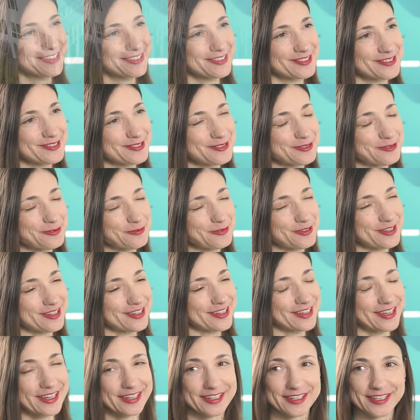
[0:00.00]
So
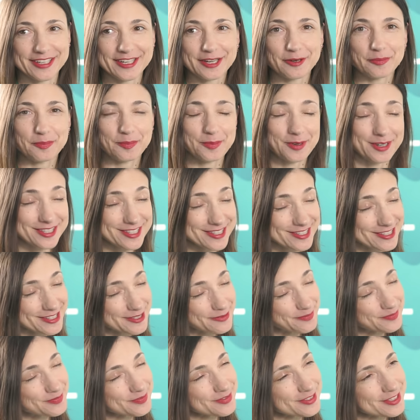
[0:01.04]
a year passed